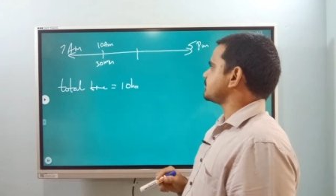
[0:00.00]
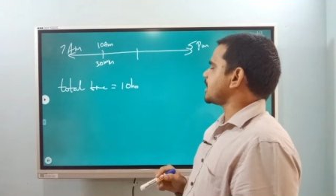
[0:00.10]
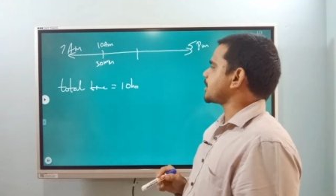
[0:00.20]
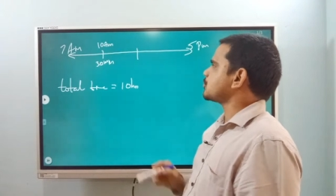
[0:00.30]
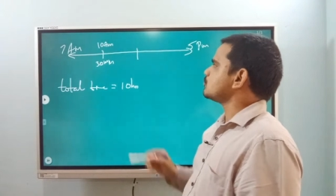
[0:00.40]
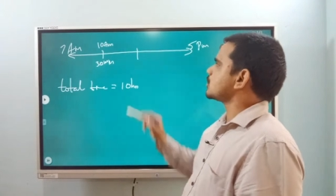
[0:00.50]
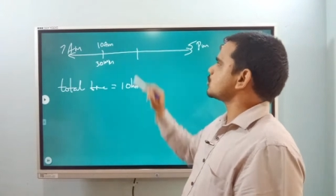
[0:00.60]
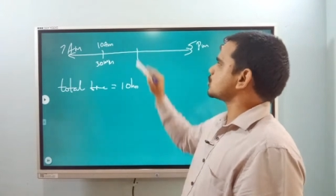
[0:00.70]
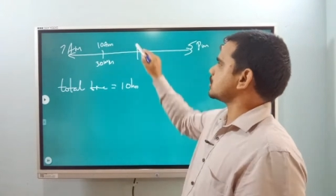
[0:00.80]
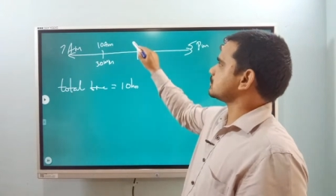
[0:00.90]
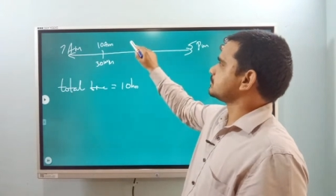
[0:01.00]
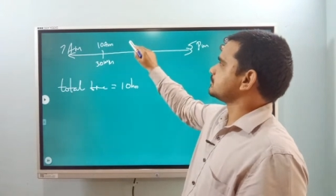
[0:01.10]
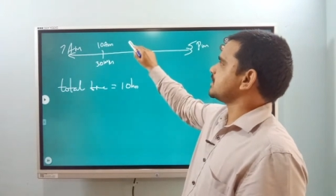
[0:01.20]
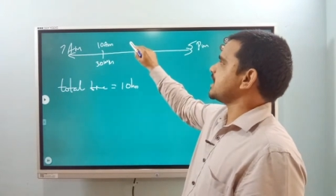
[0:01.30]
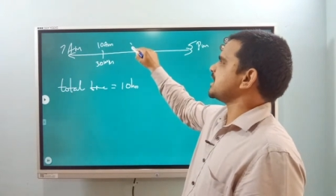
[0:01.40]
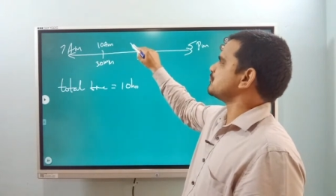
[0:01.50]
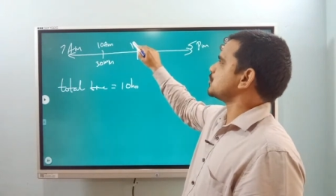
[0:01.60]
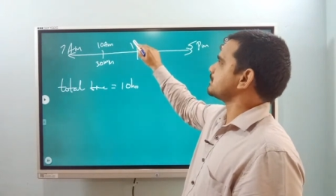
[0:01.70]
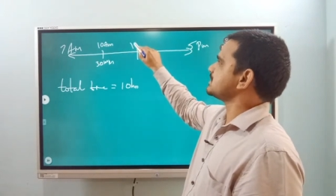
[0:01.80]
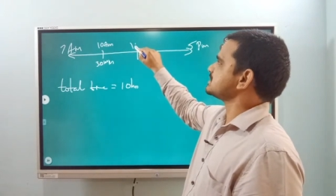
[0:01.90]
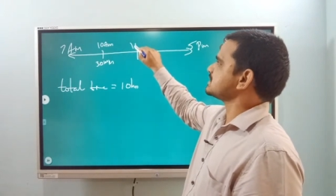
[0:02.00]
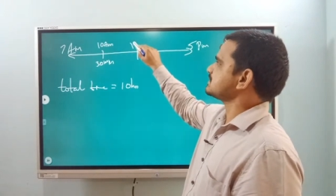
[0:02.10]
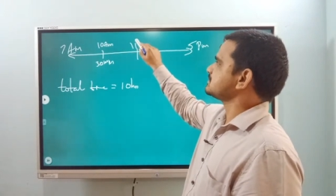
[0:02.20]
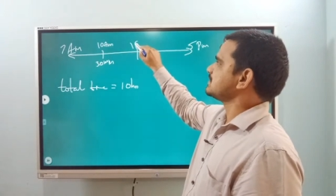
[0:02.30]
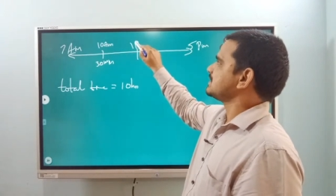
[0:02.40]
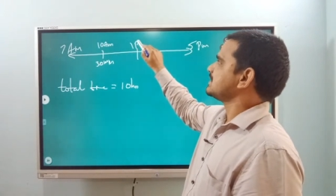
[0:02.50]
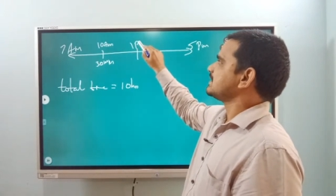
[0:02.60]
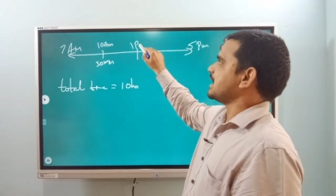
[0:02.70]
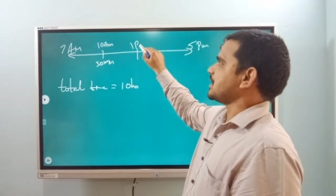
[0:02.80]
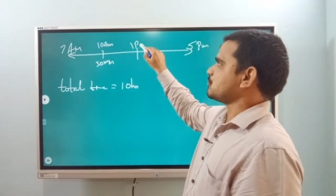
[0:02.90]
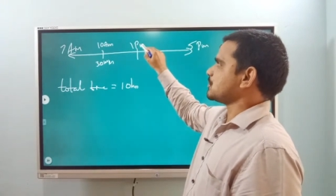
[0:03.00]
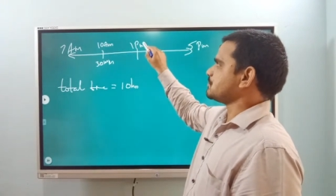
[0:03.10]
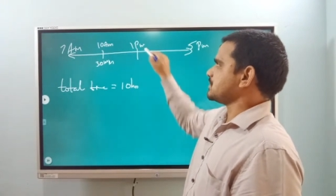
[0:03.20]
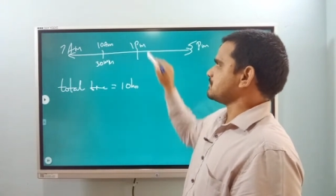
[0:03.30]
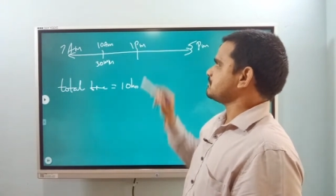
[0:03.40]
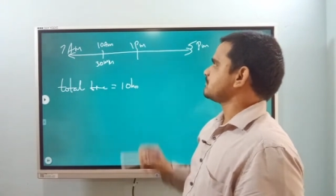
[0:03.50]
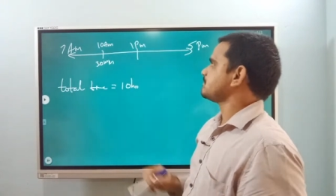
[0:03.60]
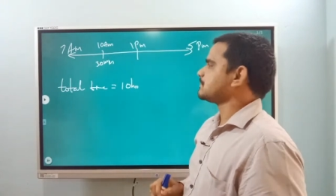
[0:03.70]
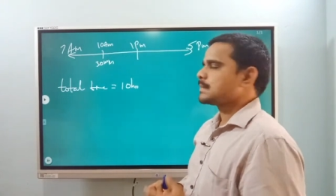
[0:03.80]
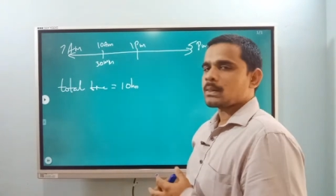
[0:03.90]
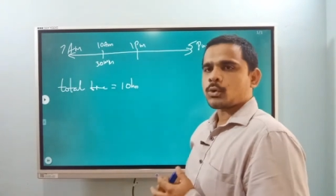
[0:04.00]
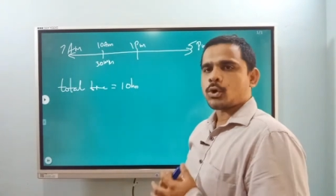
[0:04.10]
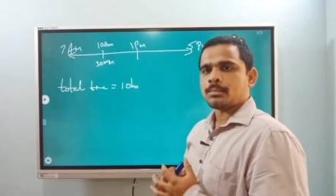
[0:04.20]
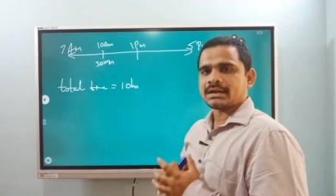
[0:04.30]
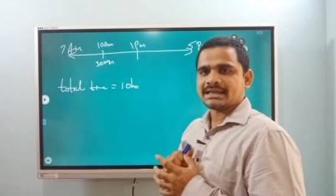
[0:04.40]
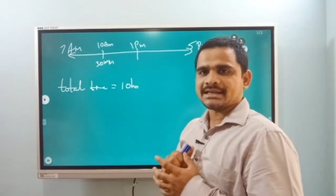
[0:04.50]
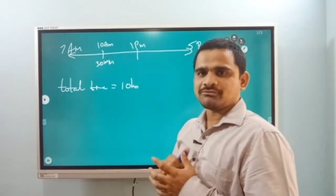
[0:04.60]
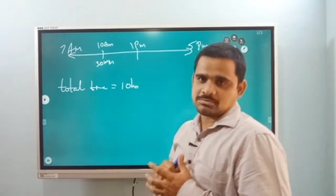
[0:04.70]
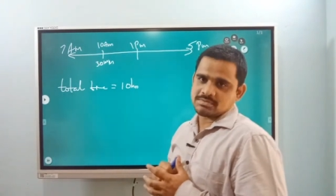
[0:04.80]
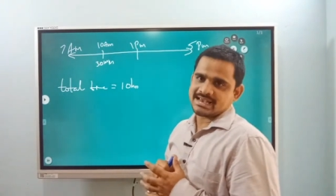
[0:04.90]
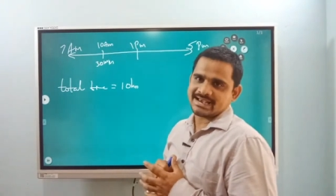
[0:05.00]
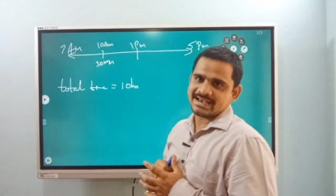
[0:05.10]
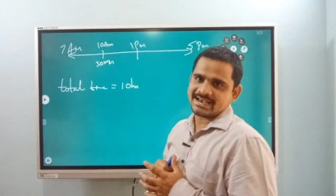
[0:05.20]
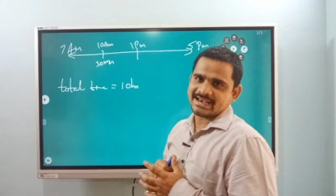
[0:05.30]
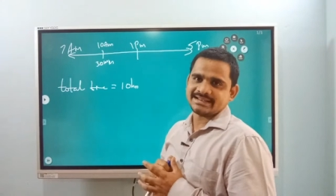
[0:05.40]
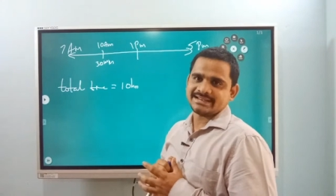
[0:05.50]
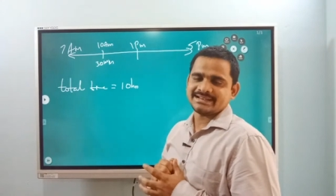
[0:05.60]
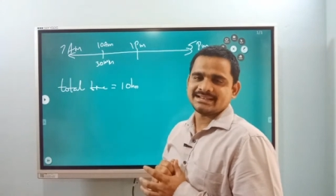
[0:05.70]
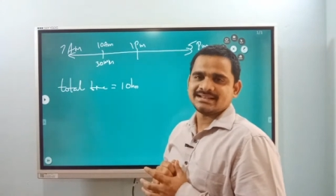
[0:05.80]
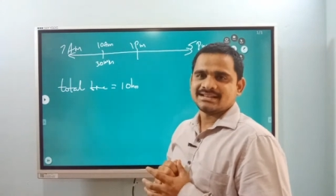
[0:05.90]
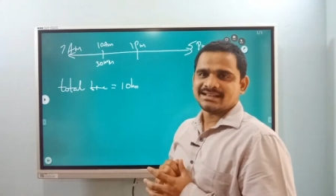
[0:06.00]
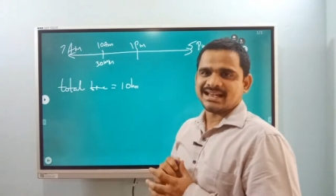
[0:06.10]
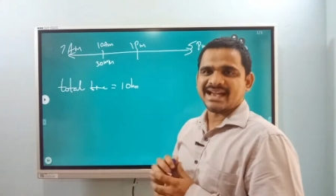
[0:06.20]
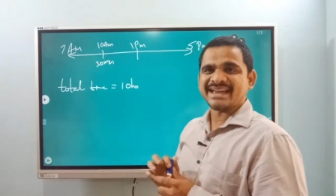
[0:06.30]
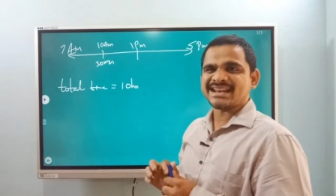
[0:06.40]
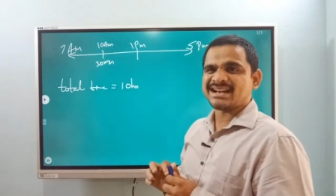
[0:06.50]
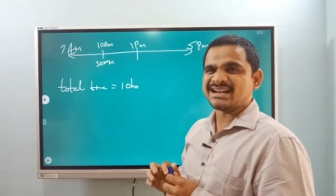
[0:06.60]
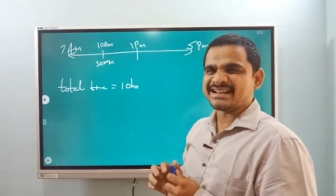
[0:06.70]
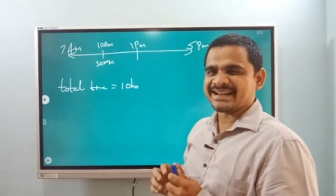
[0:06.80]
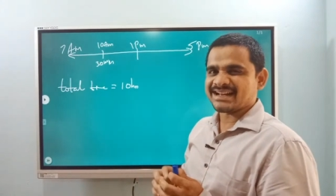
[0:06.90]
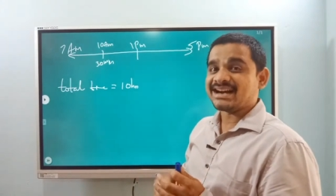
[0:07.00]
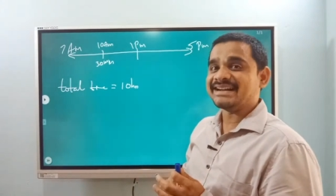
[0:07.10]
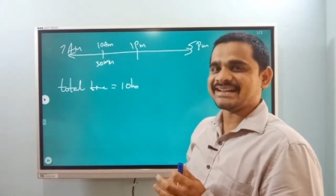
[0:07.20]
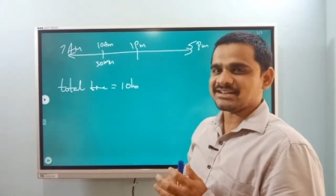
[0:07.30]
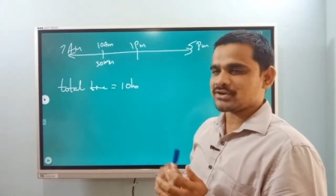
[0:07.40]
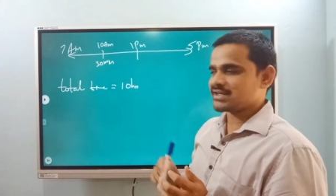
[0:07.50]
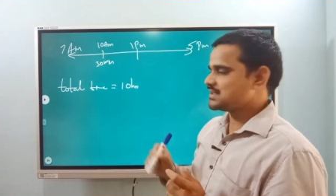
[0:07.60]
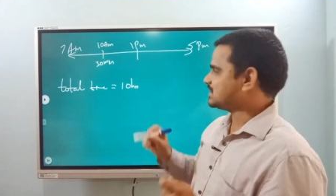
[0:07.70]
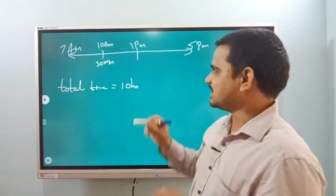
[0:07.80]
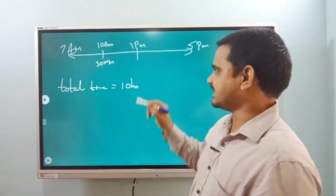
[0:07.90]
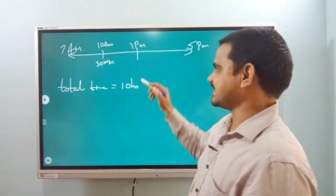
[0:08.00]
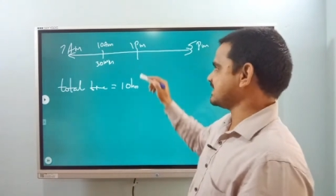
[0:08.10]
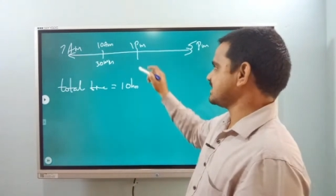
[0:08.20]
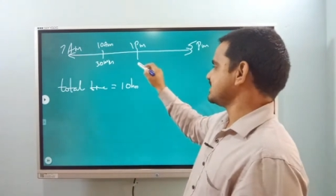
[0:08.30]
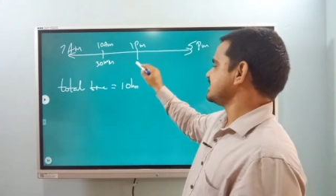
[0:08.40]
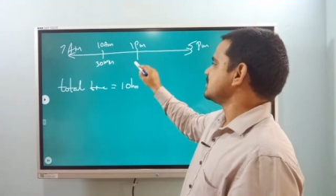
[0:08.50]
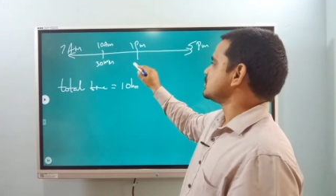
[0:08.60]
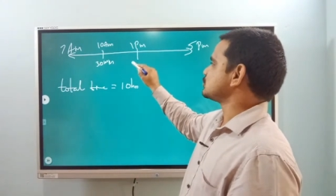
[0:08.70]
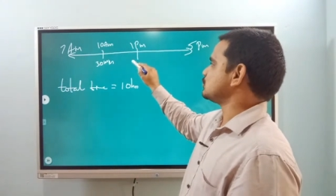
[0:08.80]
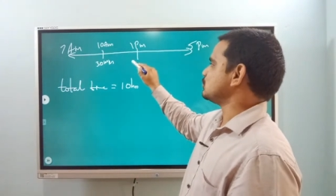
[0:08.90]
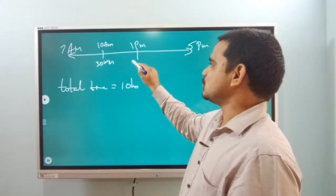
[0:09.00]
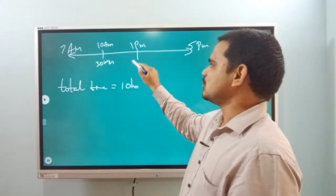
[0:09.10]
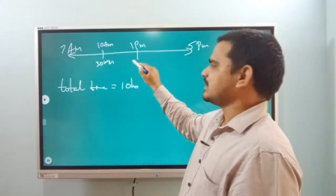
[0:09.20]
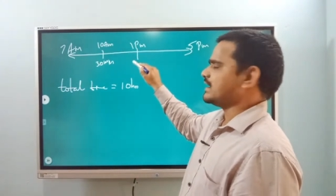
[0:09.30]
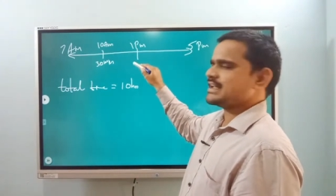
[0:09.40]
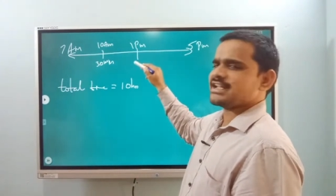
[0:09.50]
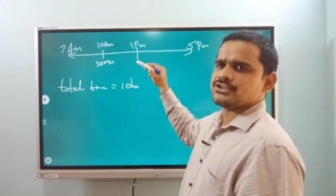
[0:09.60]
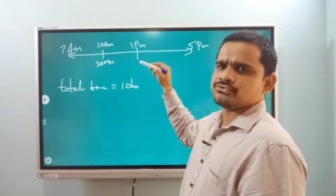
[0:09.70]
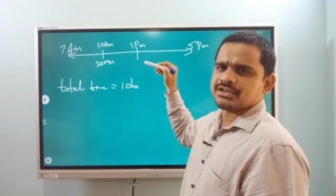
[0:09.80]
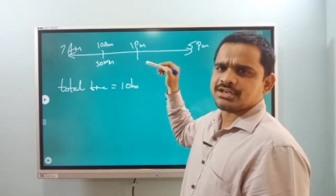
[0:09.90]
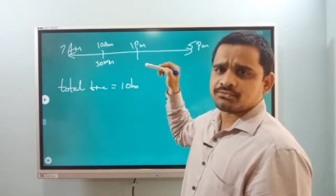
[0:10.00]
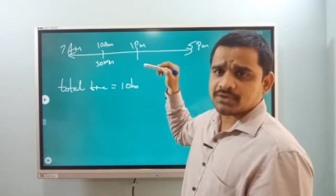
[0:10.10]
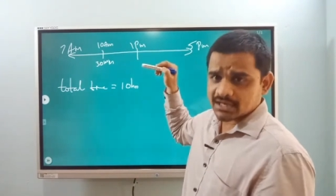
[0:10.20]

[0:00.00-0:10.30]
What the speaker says: around 1 o'clock. Again what happens at 1 p.m. commonly we'll be hungry Angry, hungry. Okay, hungry. So again, you waited for